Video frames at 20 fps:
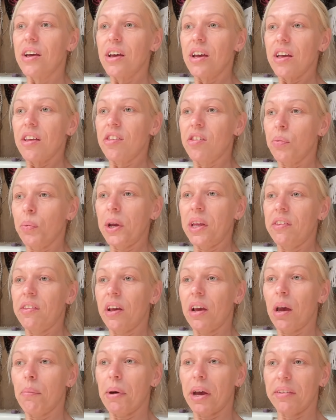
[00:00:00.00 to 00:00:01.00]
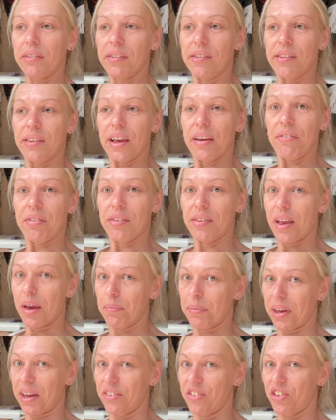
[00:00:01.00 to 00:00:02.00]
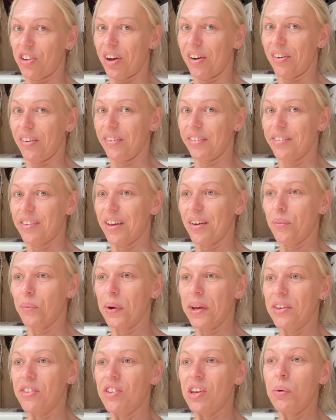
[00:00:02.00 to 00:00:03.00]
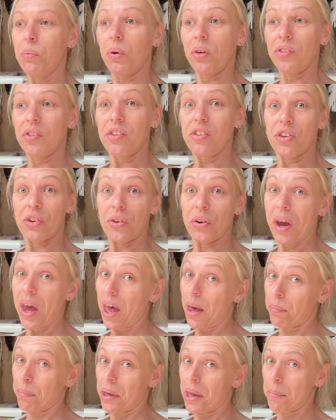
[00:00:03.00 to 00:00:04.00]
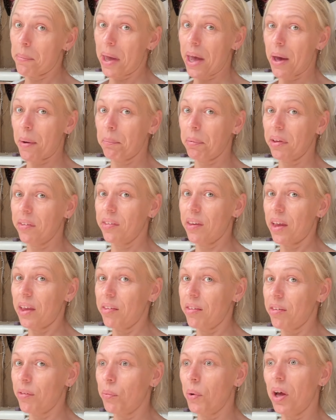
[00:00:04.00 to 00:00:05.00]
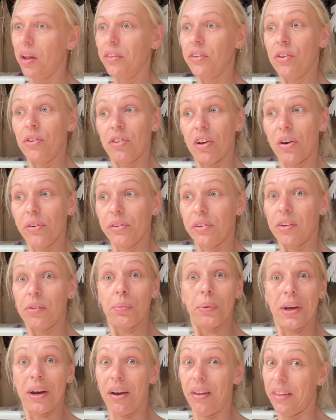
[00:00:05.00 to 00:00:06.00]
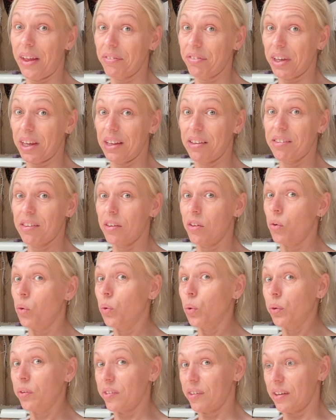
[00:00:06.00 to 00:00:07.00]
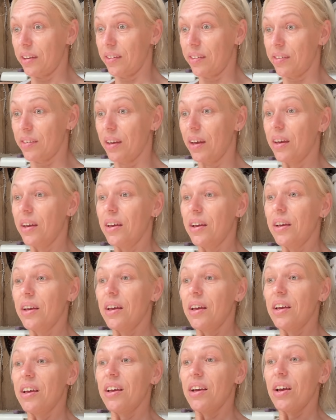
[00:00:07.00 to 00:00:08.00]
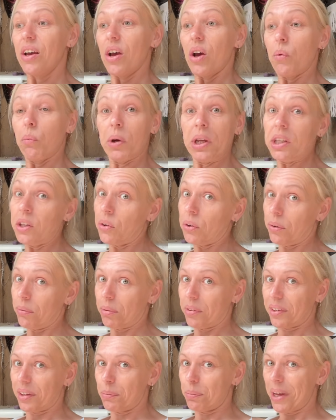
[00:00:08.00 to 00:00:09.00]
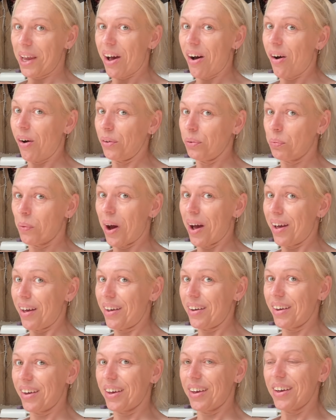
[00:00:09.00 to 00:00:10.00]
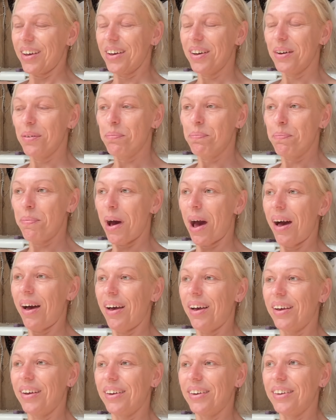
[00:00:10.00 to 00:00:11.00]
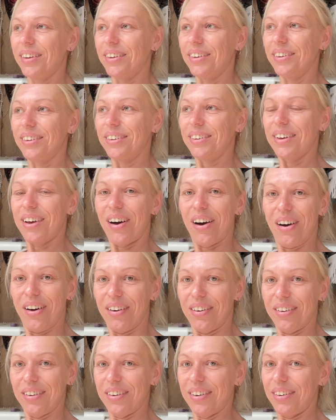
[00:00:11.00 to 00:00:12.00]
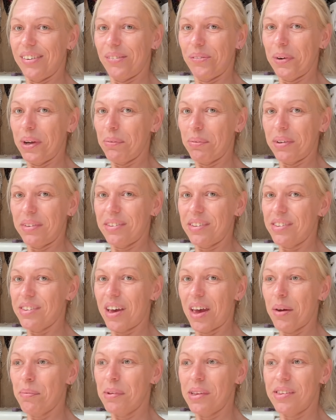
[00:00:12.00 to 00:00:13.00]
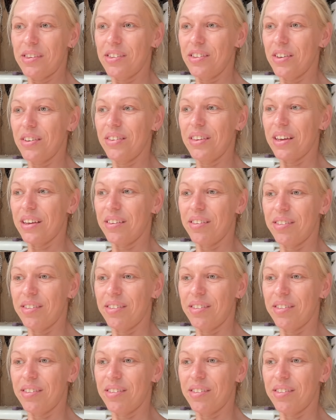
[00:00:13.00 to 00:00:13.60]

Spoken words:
So we took her back to Steve's stepdad's yard, which he wasn't too happy about because he's the one who told us we can't have kids and horses. We knew it was going to be hard work, but we were determined to do this.